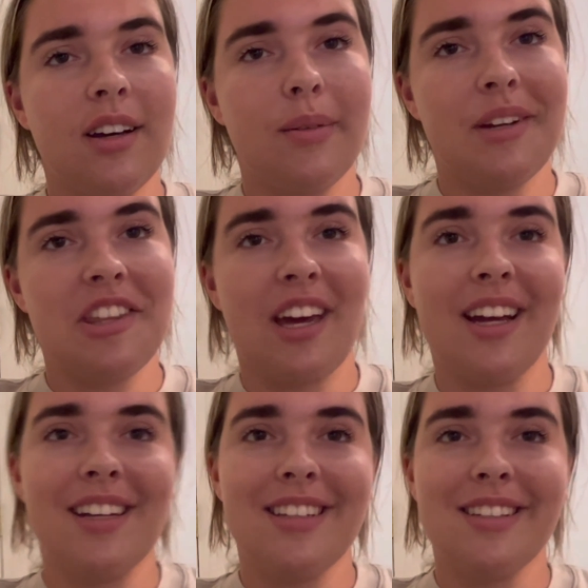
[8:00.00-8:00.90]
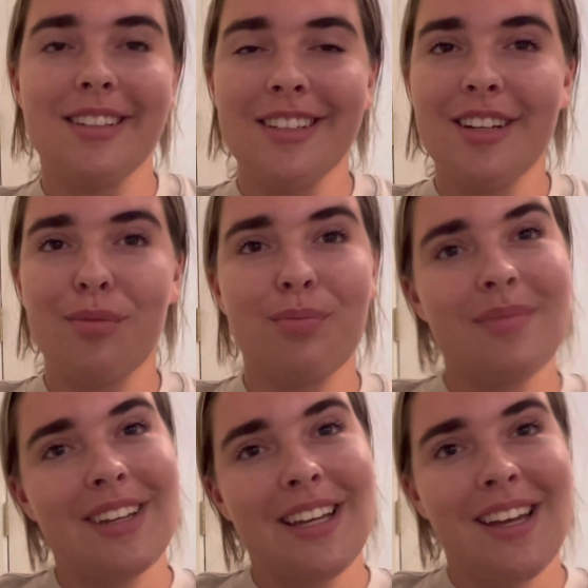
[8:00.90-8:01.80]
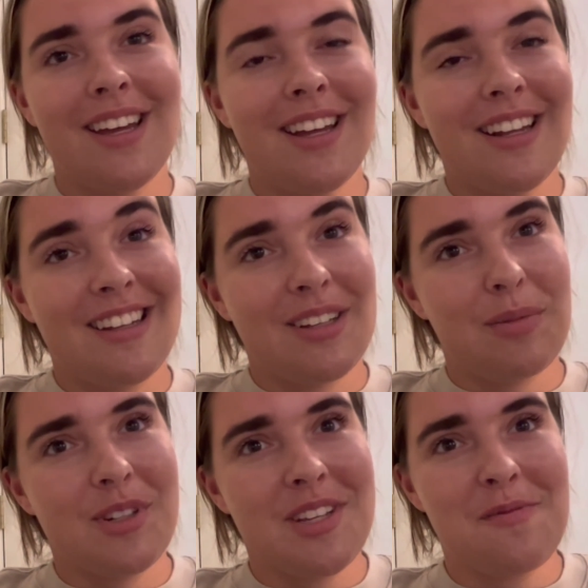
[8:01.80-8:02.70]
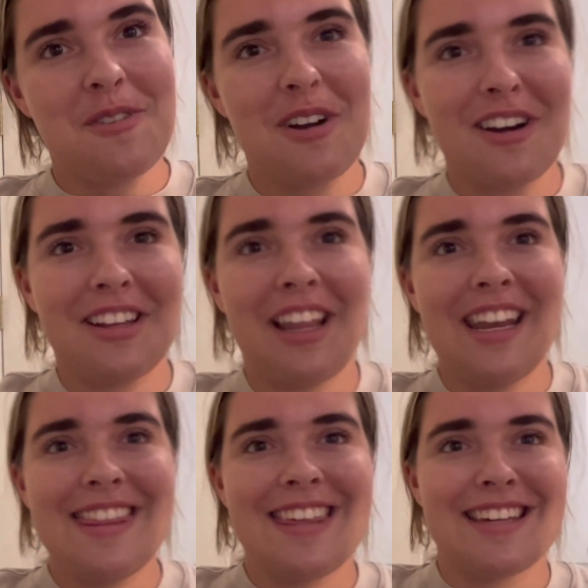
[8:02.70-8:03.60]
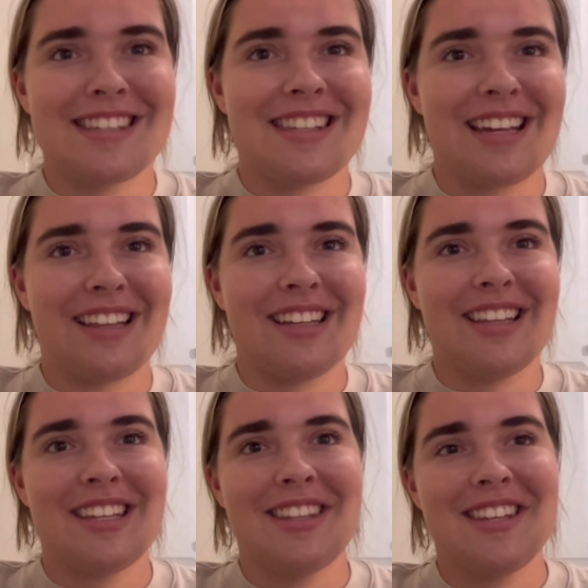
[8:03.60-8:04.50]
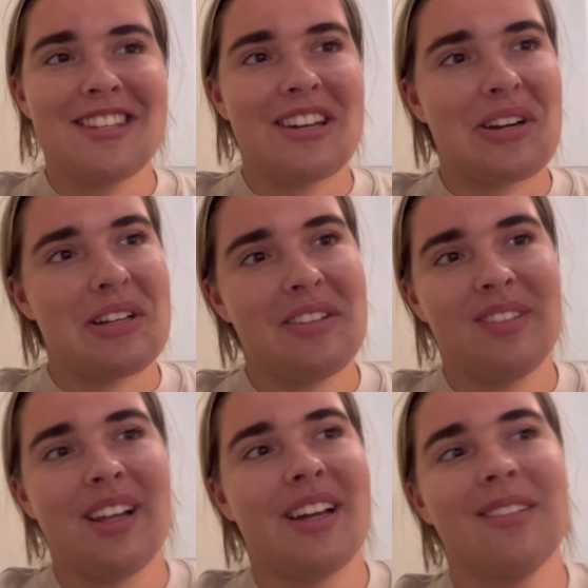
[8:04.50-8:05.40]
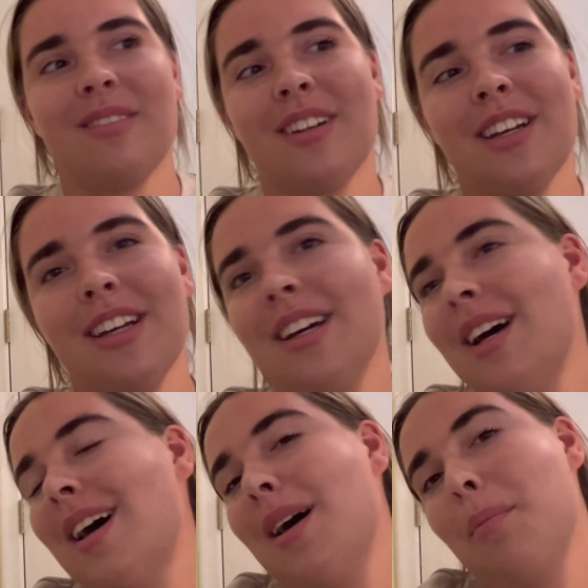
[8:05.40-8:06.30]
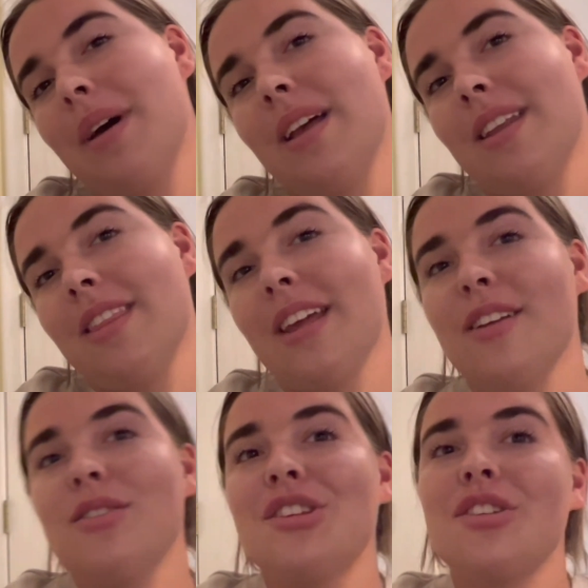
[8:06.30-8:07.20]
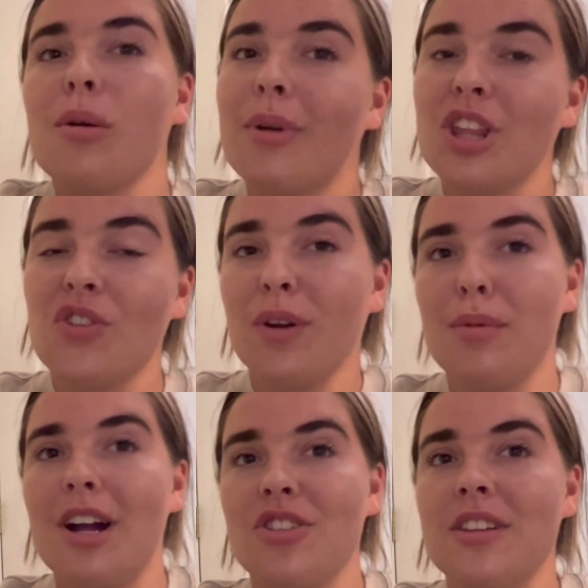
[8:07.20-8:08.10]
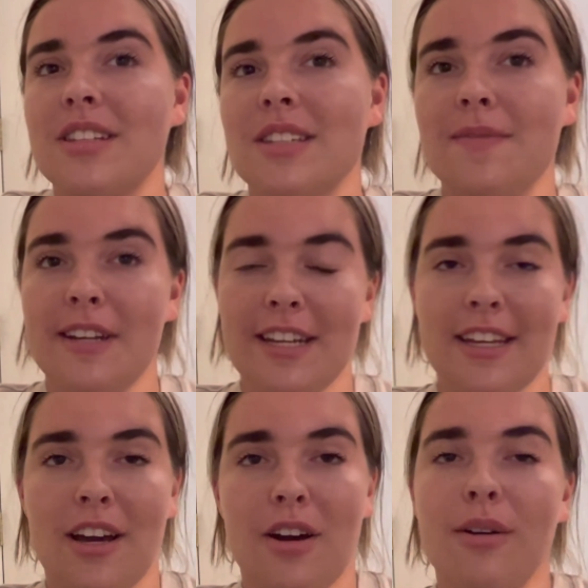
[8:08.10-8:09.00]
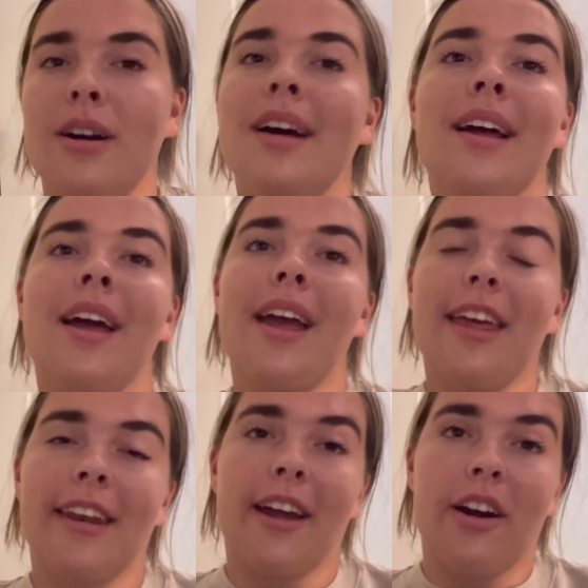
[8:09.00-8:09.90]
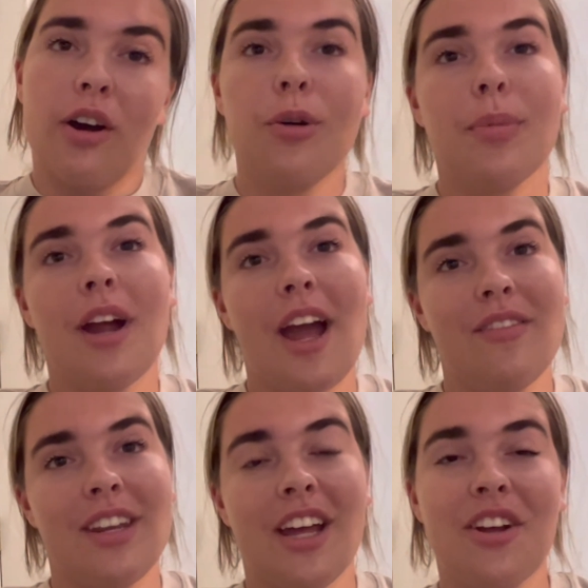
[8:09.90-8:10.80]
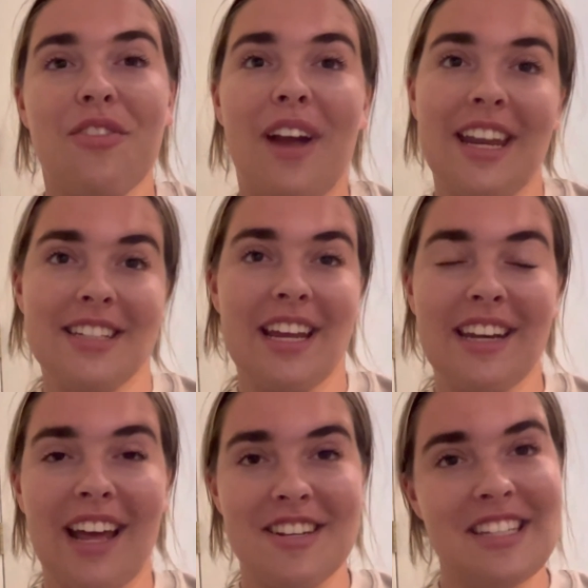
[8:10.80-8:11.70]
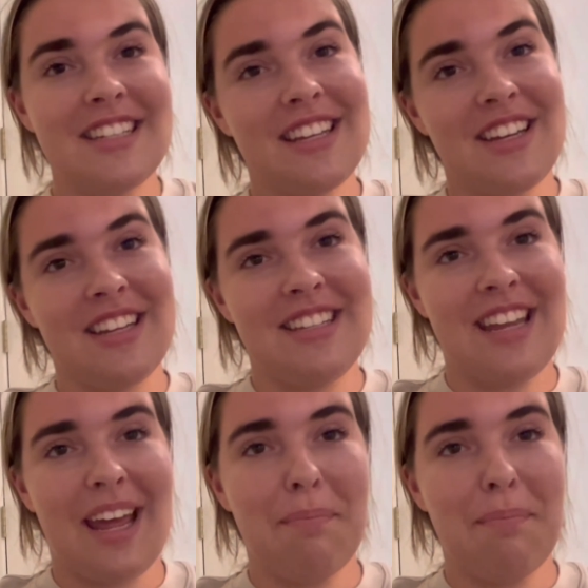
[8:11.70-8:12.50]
which I guess, you know, we're just returning a lot of things lately. That's the circle of life. But thank you so much for watching this video. And I hope you're having a great day, not just a good day.